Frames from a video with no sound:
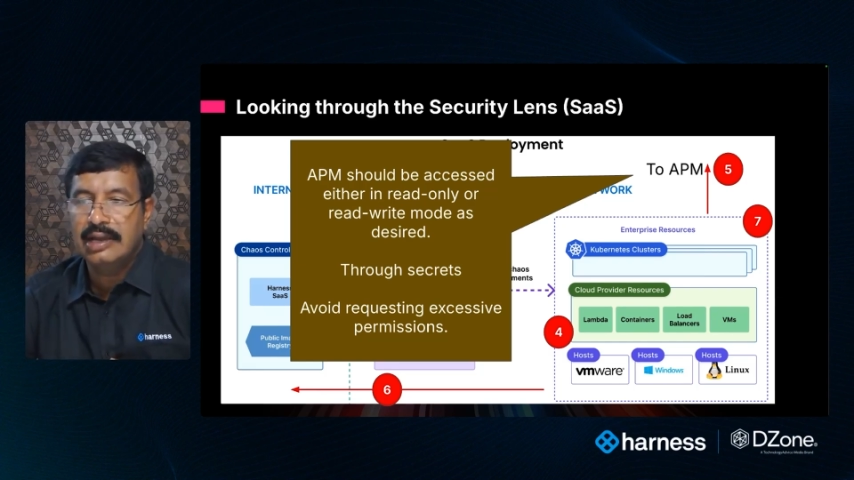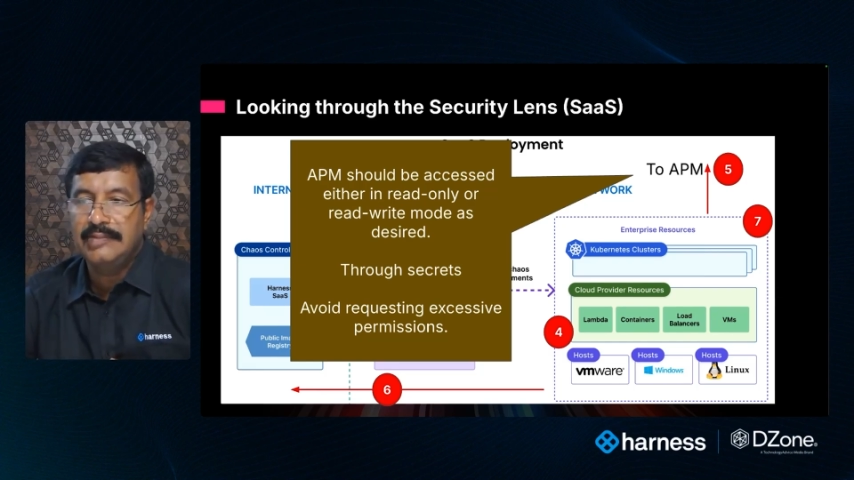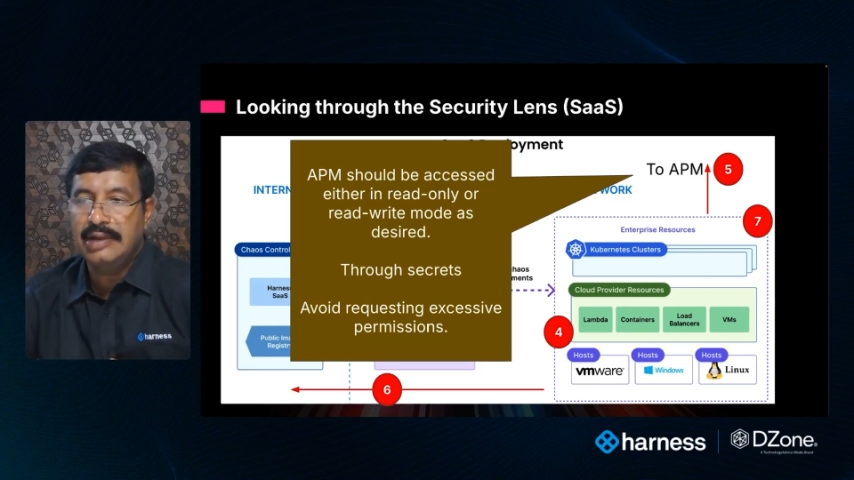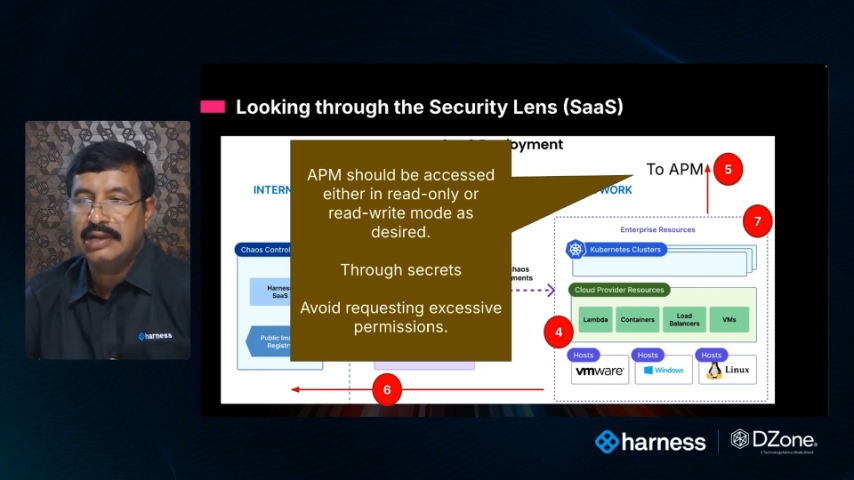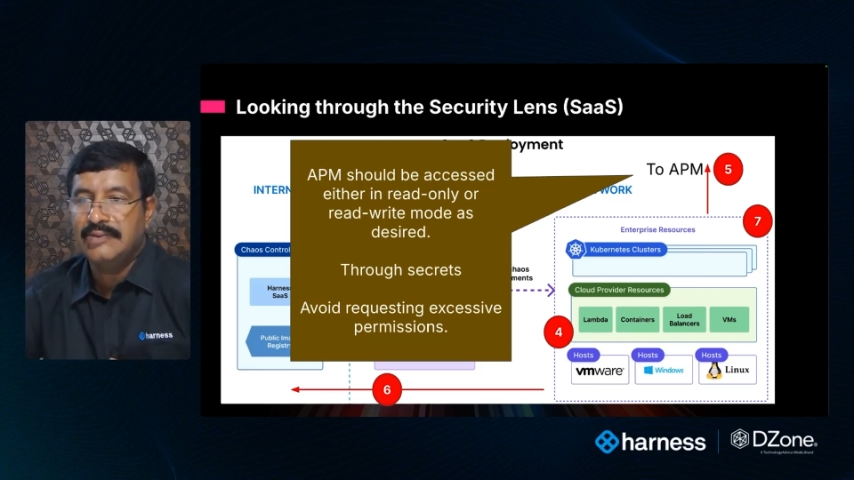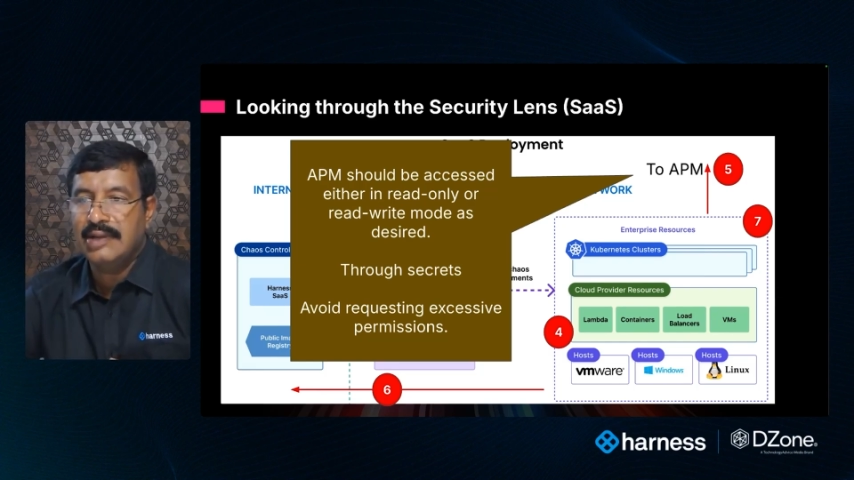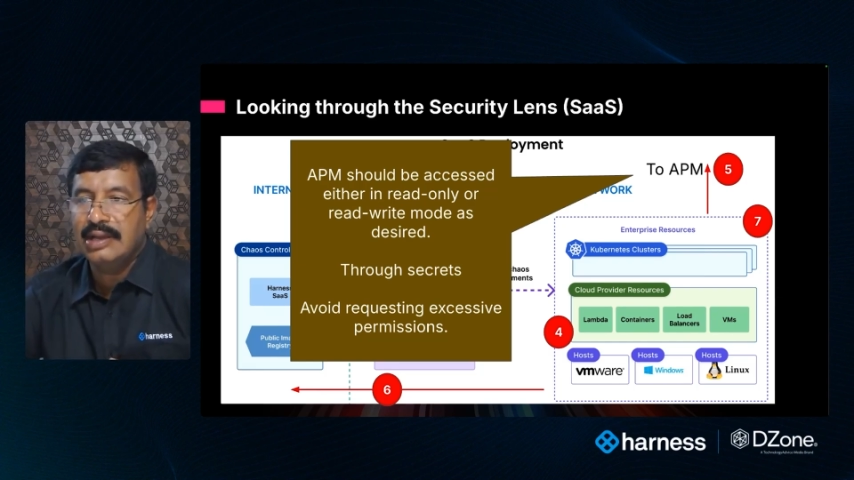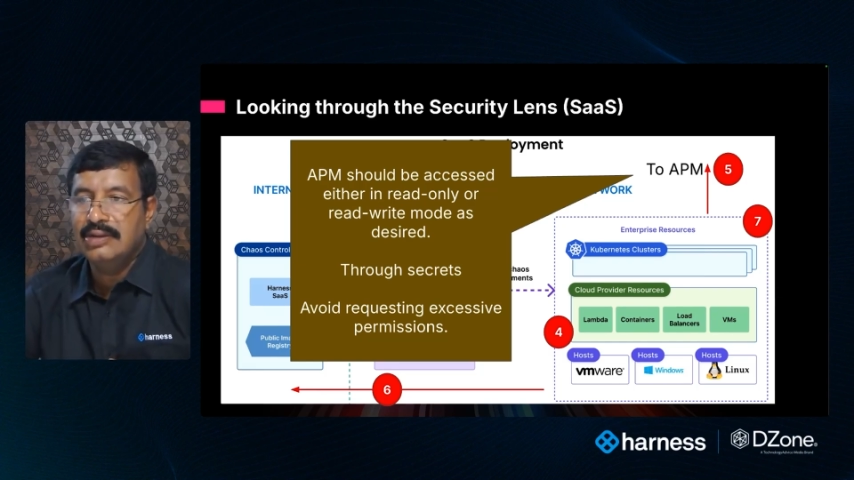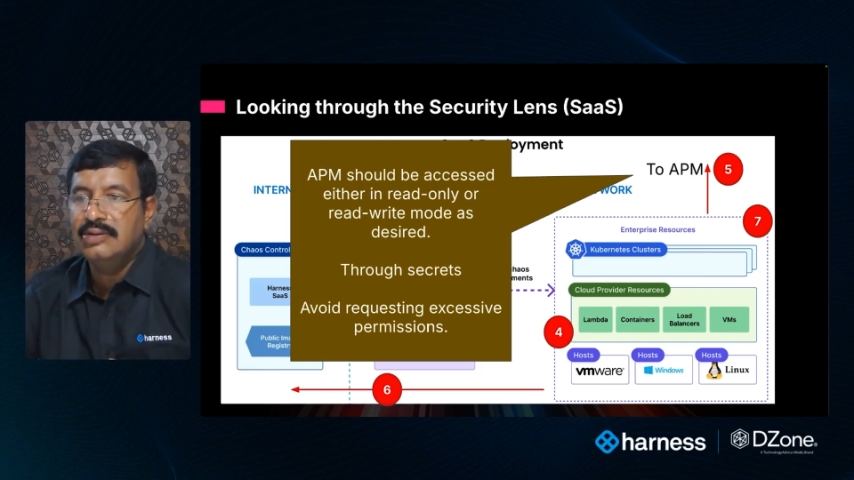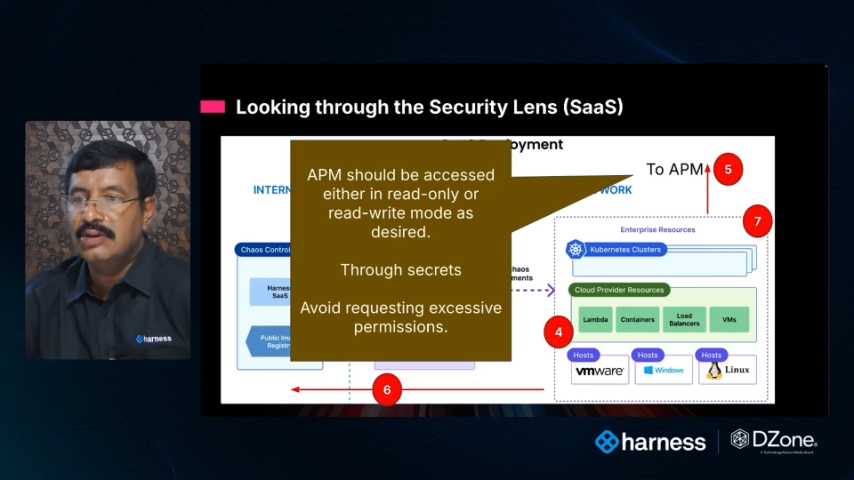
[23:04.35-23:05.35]
a metric
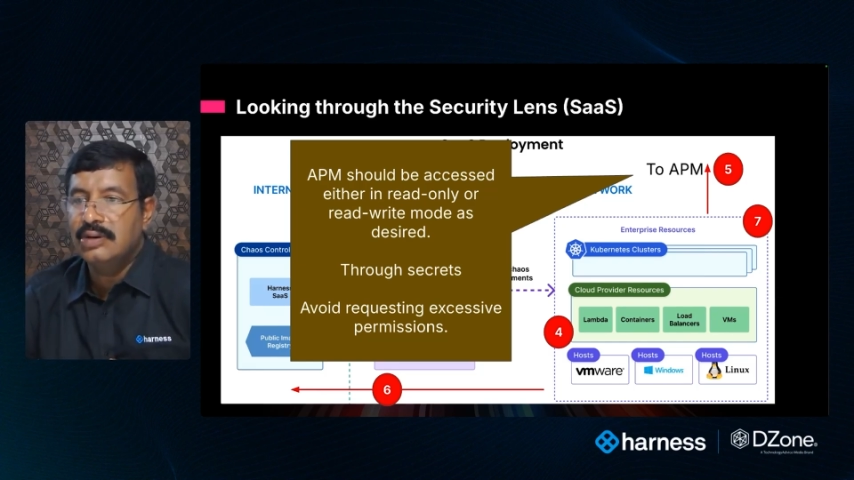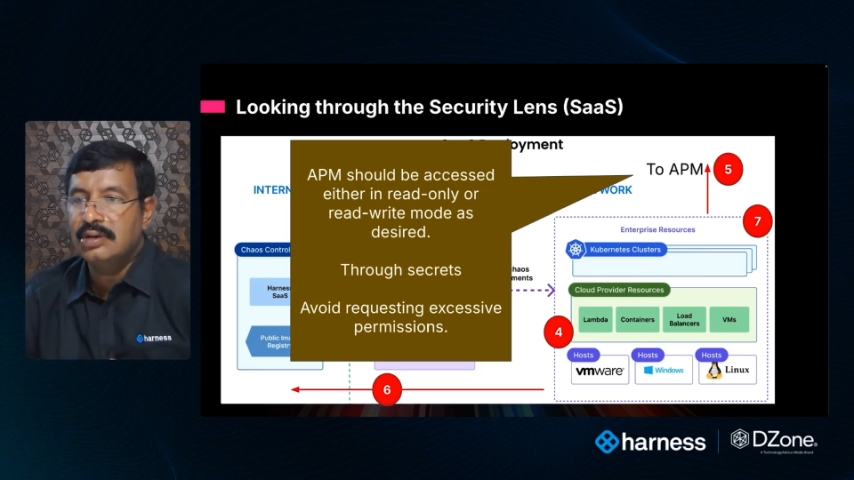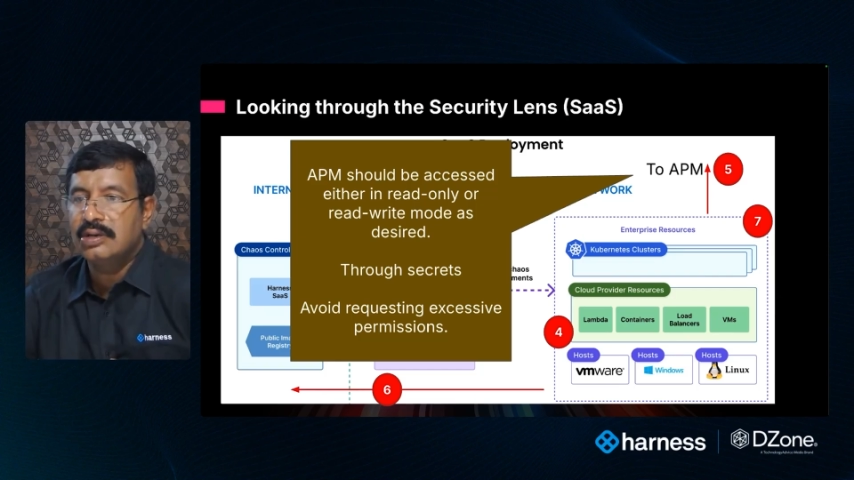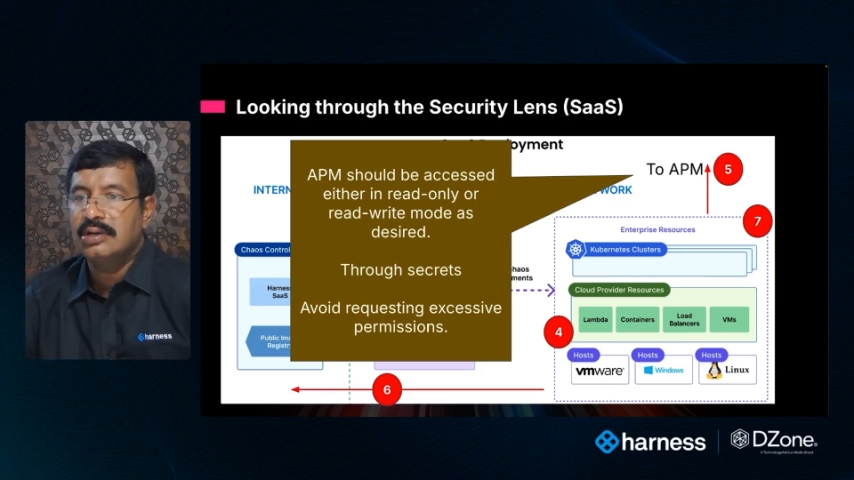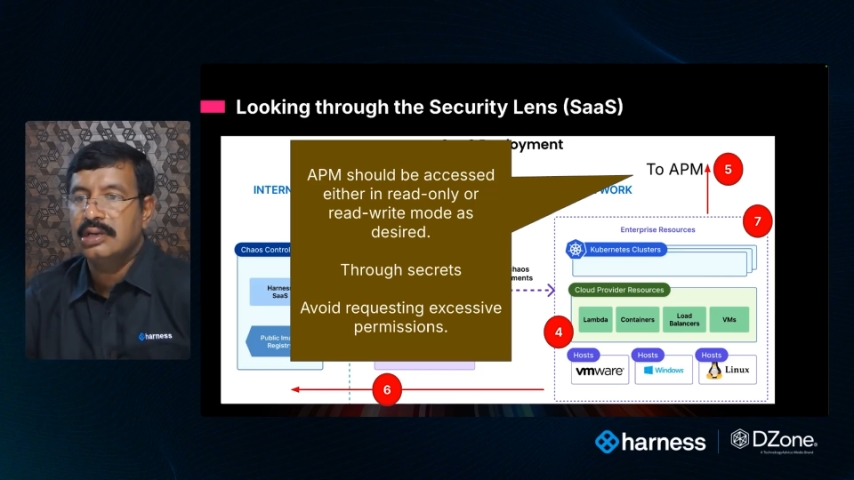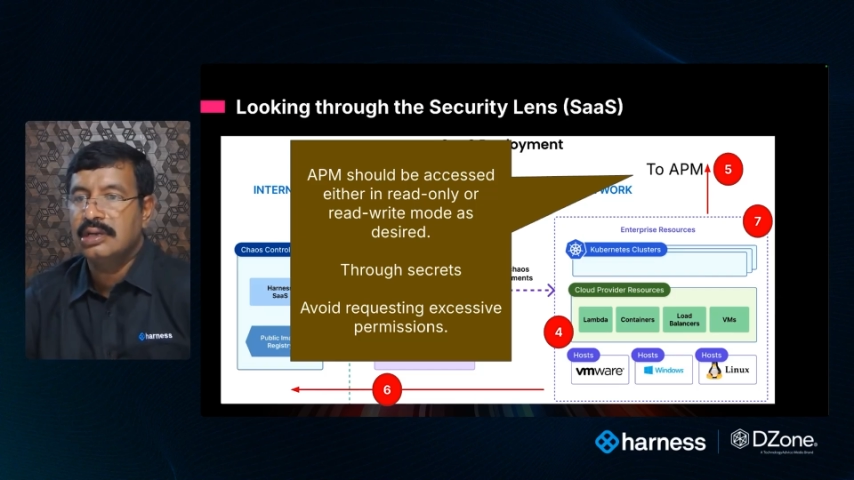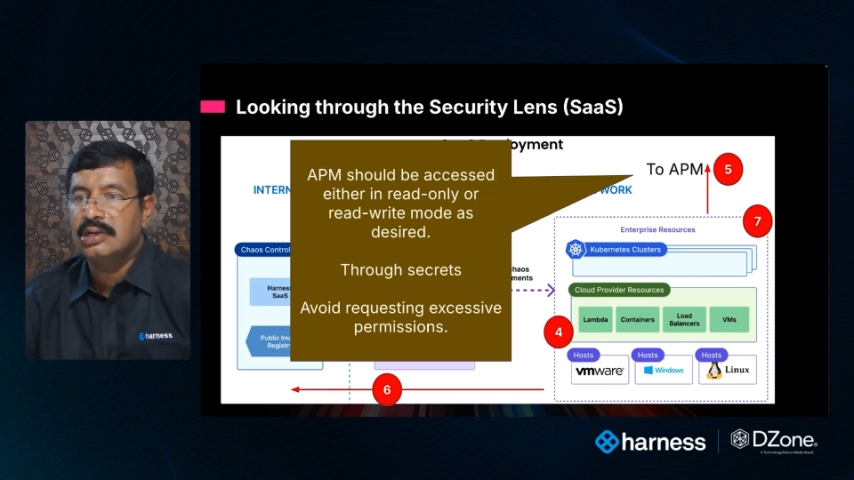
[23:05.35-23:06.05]
value, or